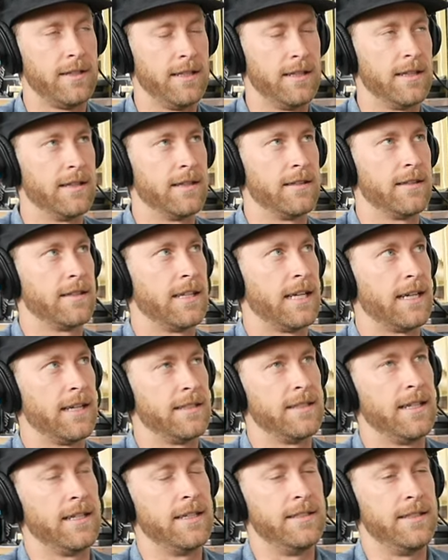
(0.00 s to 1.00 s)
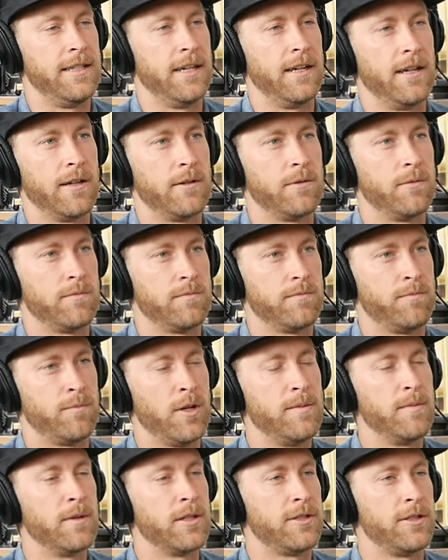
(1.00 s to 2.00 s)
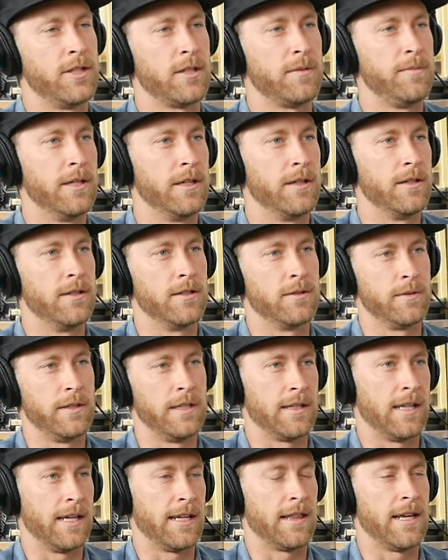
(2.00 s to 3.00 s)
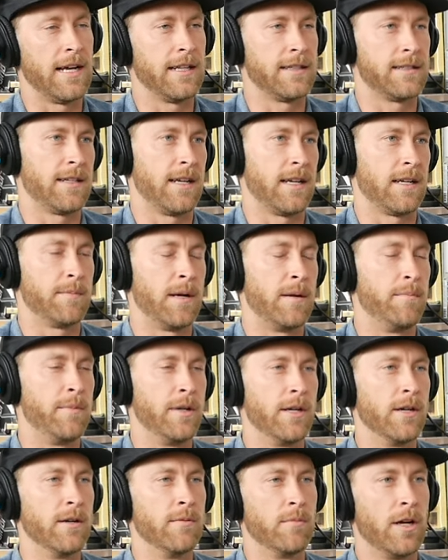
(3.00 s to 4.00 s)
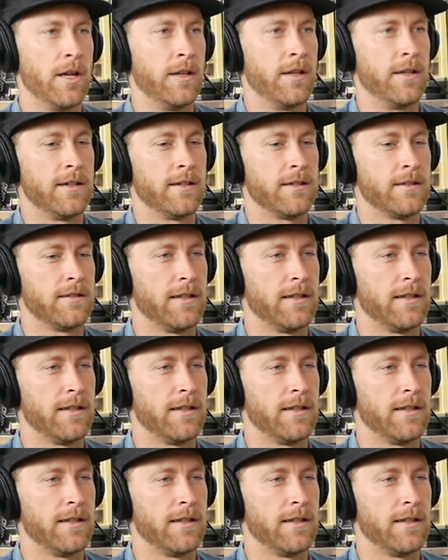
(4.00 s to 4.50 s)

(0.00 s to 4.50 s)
And like I said, Derek pretty much took me under his wing. Like, that's like my bigger brother.